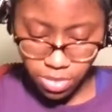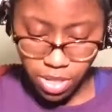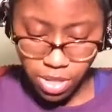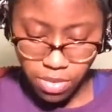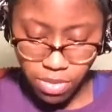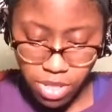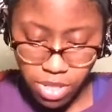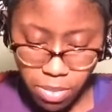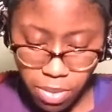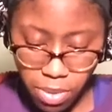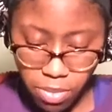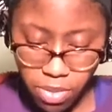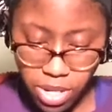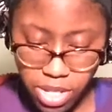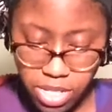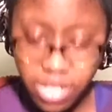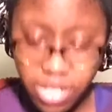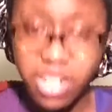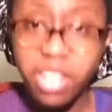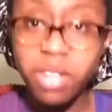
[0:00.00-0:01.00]
Every time I
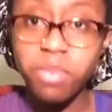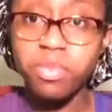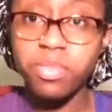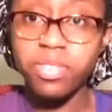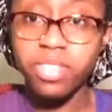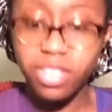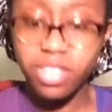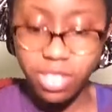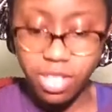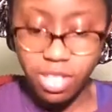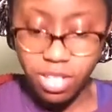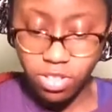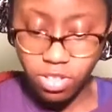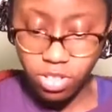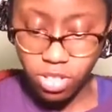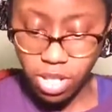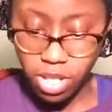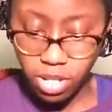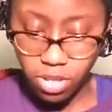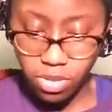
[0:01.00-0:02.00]
raise it up, things
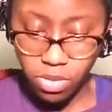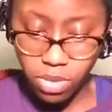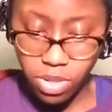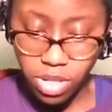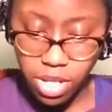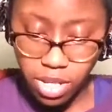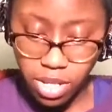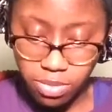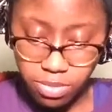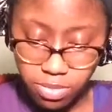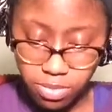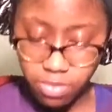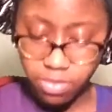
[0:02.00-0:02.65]
is not going down.